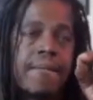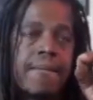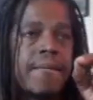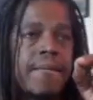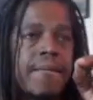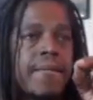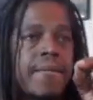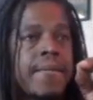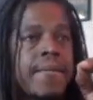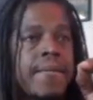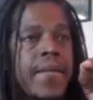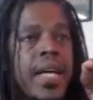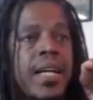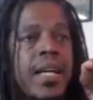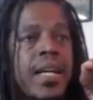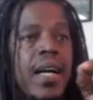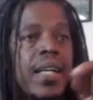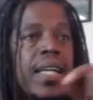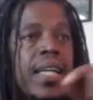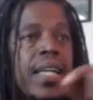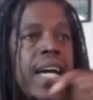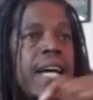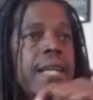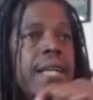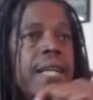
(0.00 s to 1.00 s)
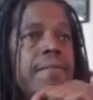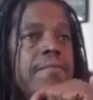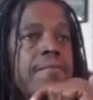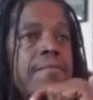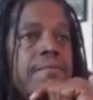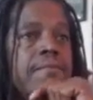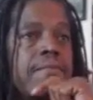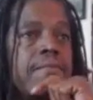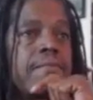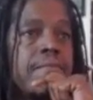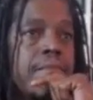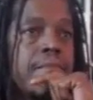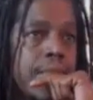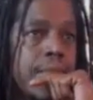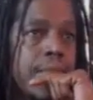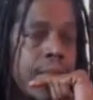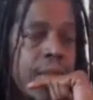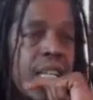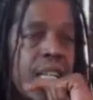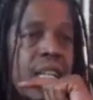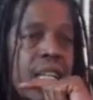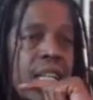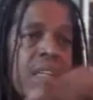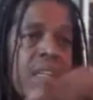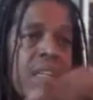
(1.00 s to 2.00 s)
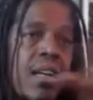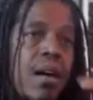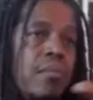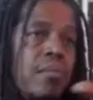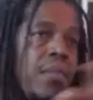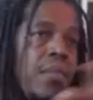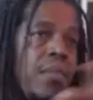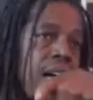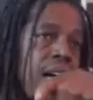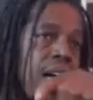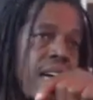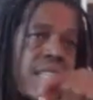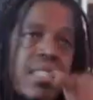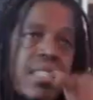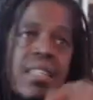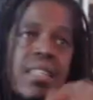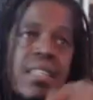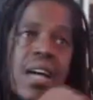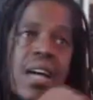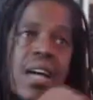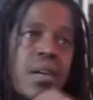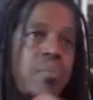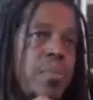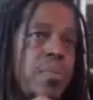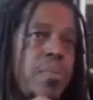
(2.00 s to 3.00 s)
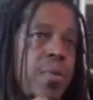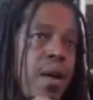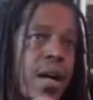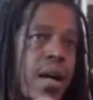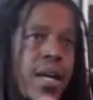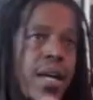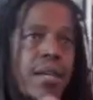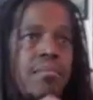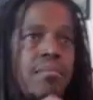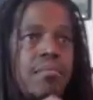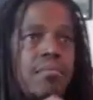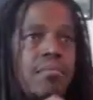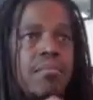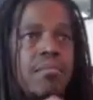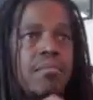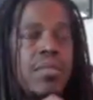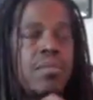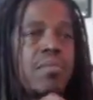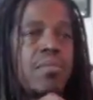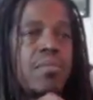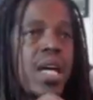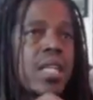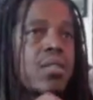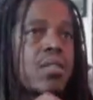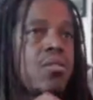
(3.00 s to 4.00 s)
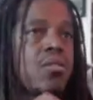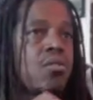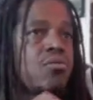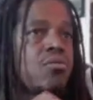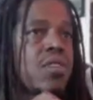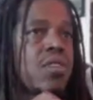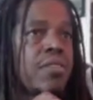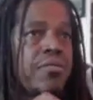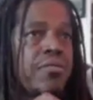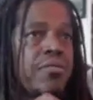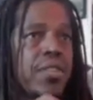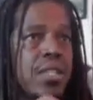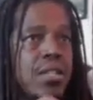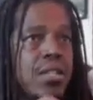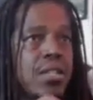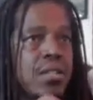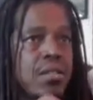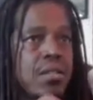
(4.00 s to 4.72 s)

Again, come lay, stay, or pray. It makes no difference.